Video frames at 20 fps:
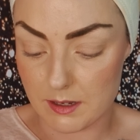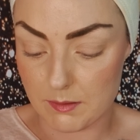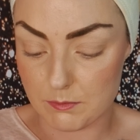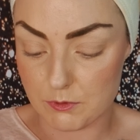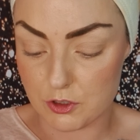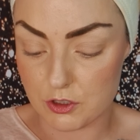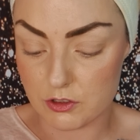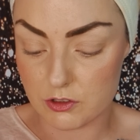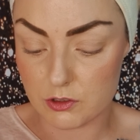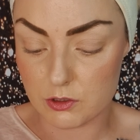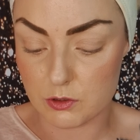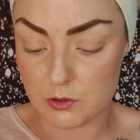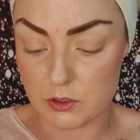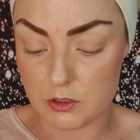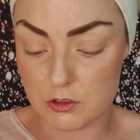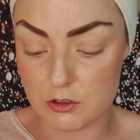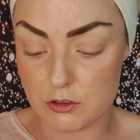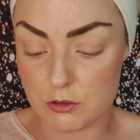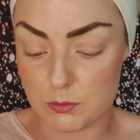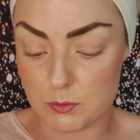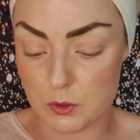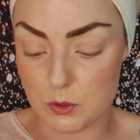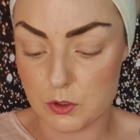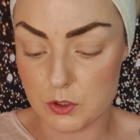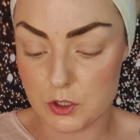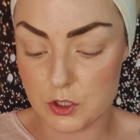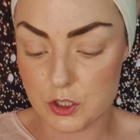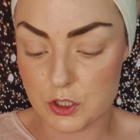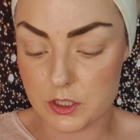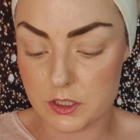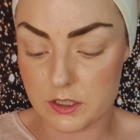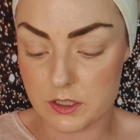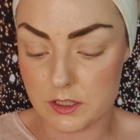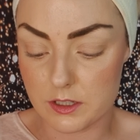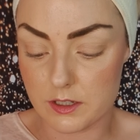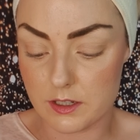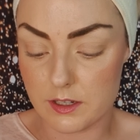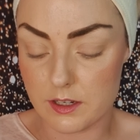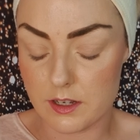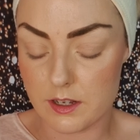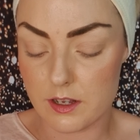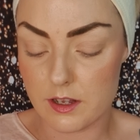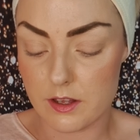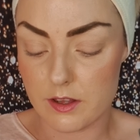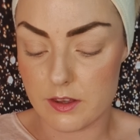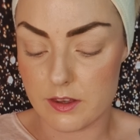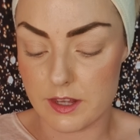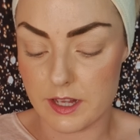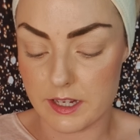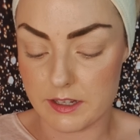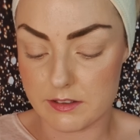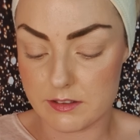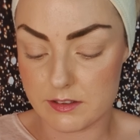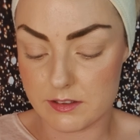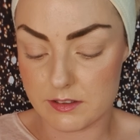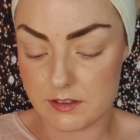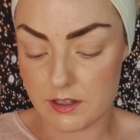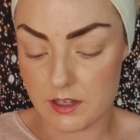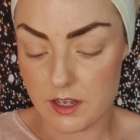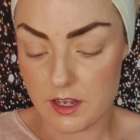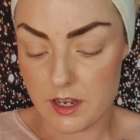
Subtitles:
I'm just going to swatch this